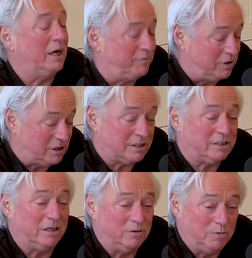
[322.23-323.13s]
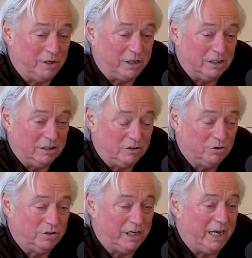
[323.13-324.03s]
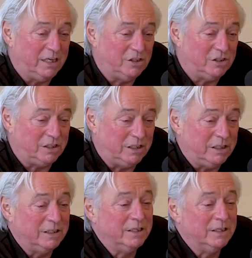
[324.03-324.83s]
First I started working in a touring agency,